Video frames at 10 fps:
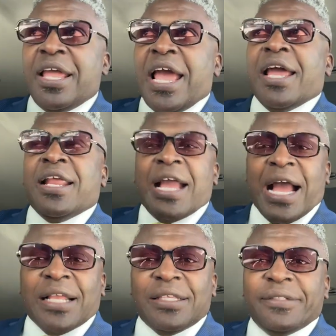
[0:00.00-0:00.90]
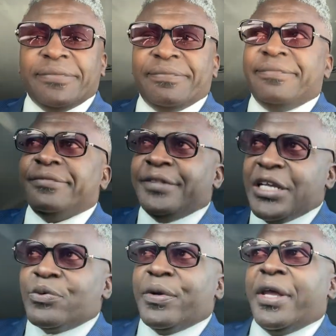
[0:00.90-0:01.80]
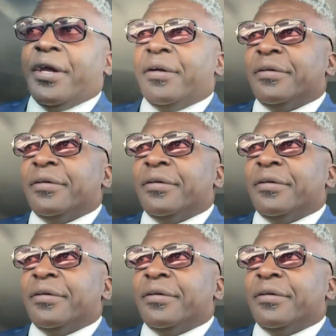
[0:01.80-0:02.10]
and they got this one here.